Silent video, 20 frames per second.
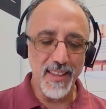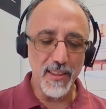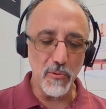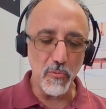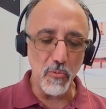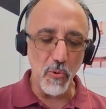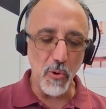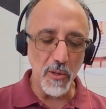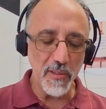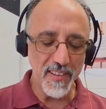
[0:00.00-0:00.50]
the
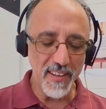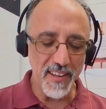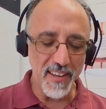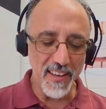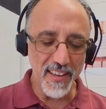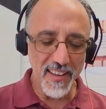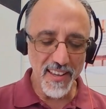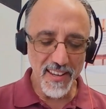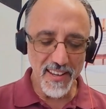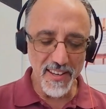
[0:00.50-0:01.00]

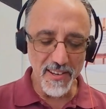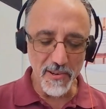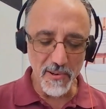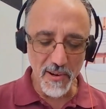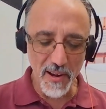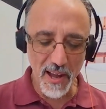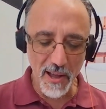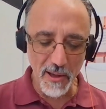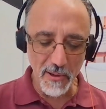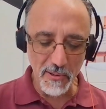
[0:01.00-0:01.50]
water in your
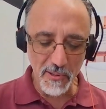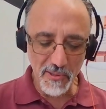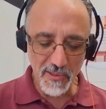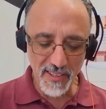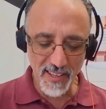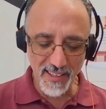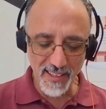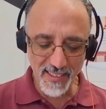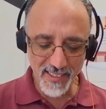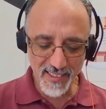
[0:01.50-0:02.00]
house
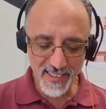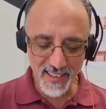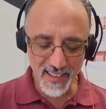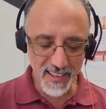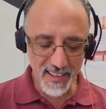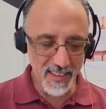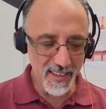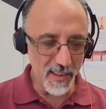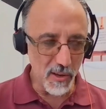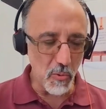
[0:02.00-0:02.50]
gets
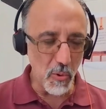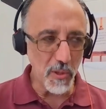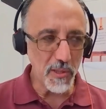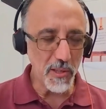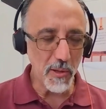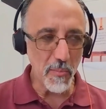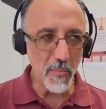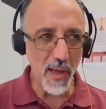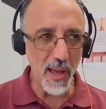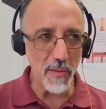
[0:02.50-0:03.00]
a
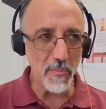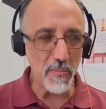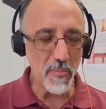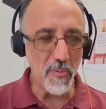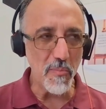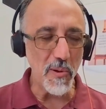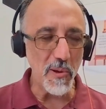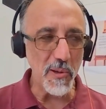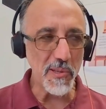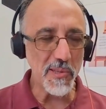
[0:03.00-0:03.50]
water pipe
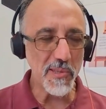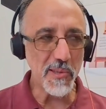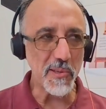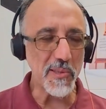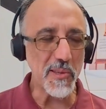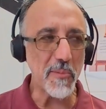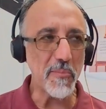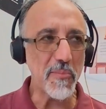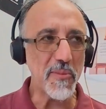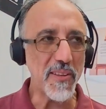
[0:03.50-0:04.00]
bursts or
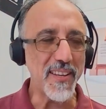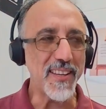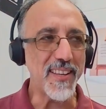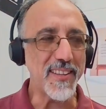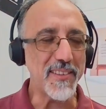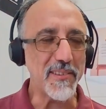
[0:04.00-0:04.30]
something,